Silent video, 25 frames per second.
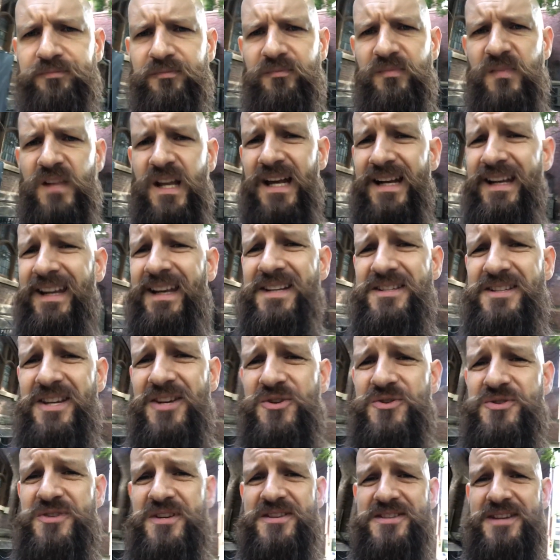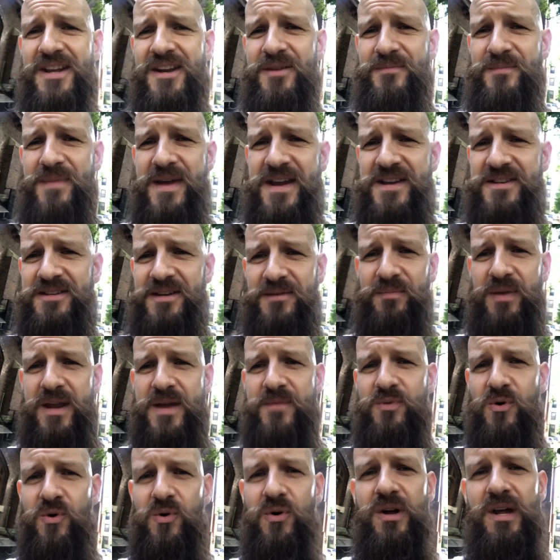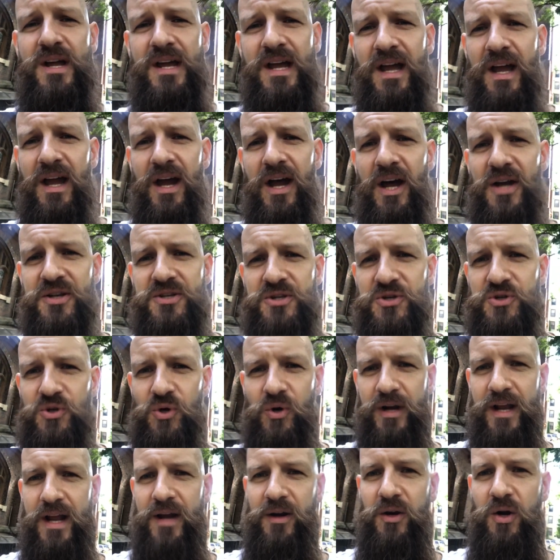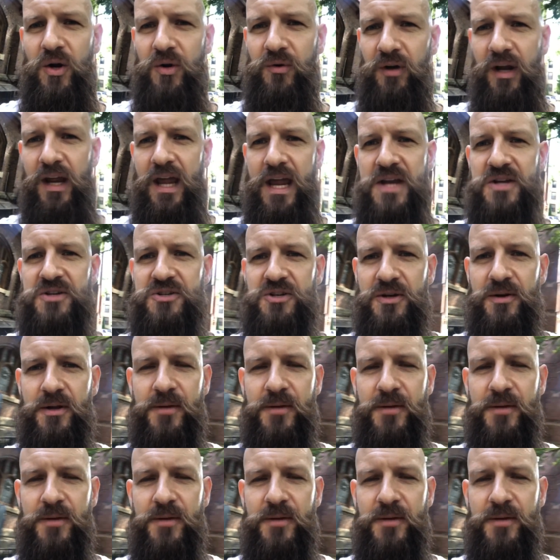and He continues to send amazing people to join our congregation.